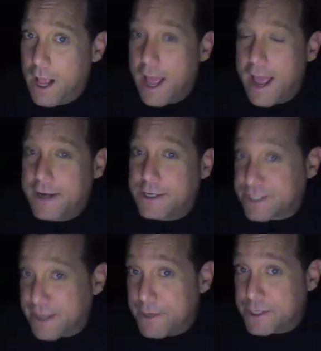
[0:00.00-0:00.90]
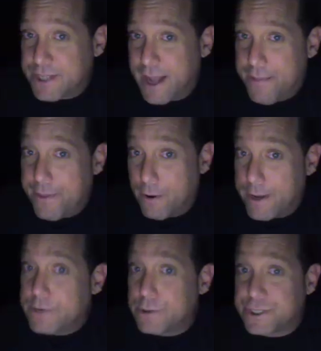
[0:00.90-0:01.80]
And to some extent, they're
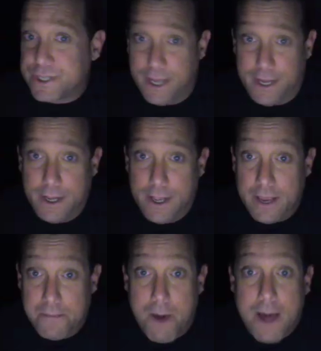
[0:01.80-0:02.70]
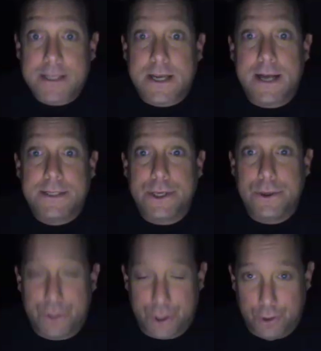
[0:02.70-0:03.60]
interested in monetizing
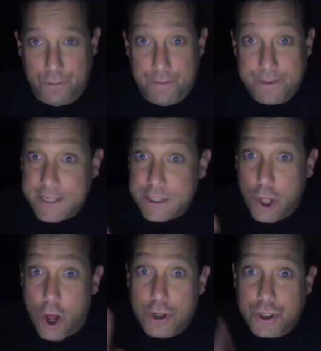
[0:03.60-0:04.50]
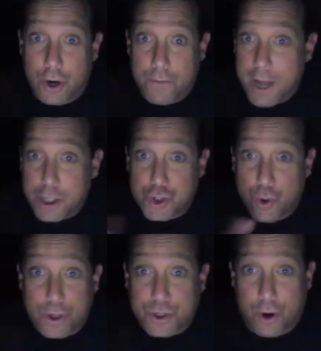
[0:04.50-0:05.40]
YouTube. But that's long-term, not
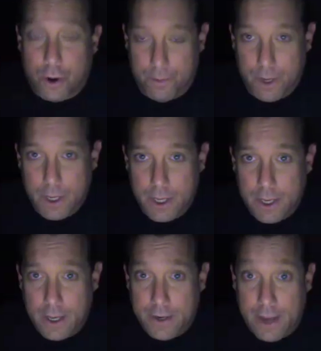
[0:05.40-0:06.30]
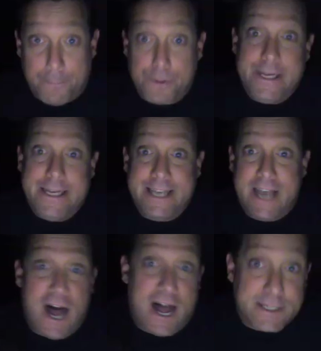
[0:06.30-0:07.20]
short-term. Not pleasing
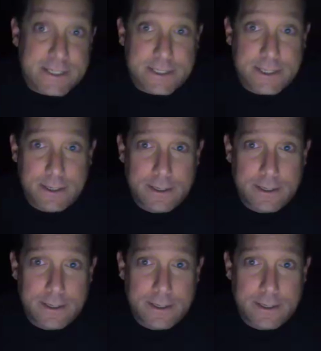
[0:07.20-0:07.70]
us.